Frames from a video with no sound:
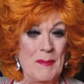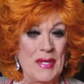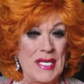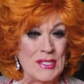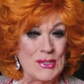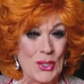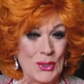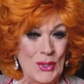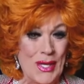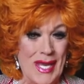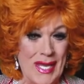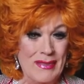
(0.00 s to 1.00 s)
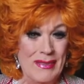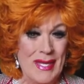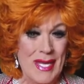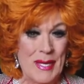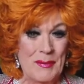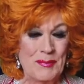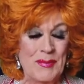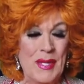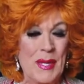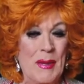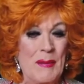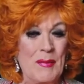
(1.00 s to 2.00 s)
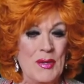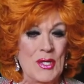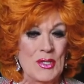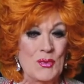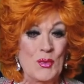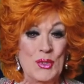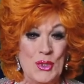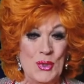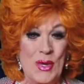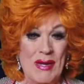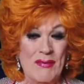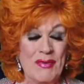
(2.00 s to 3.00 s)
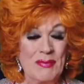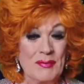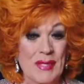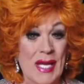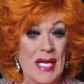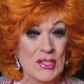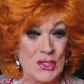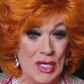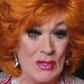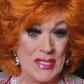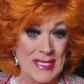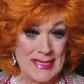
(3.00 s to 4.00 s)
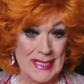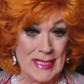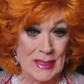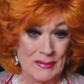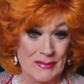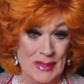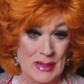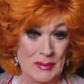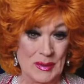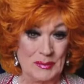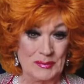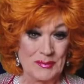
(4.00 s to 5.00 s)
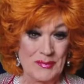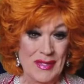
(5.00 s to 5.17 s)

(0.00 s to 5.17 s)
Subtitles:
But it's not going to end there, because we do have a charity single available